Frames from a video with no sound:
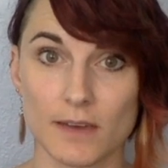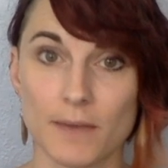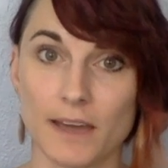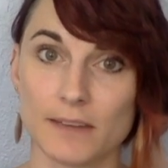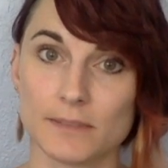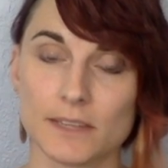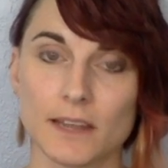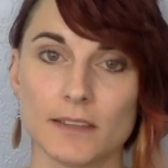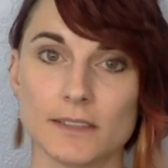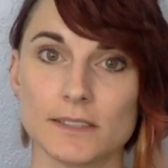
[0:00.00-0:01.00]
items that I
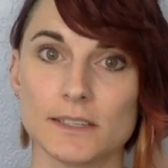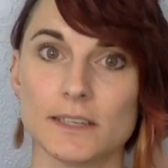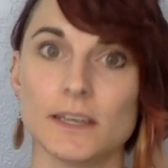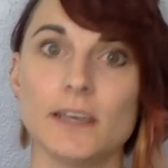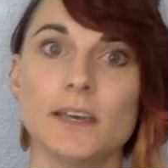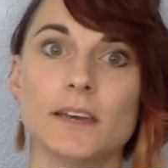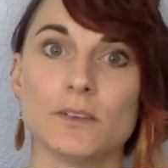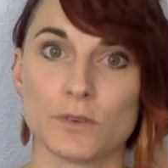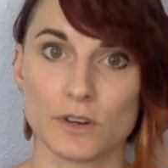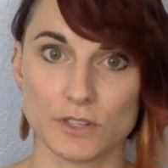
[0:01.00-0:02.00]
listed in
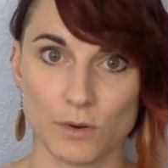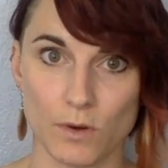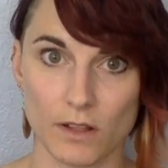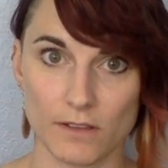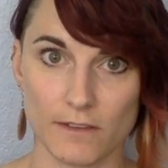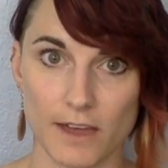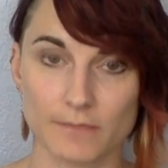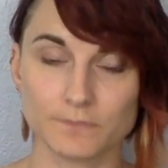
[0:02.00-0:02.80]
order to qualify.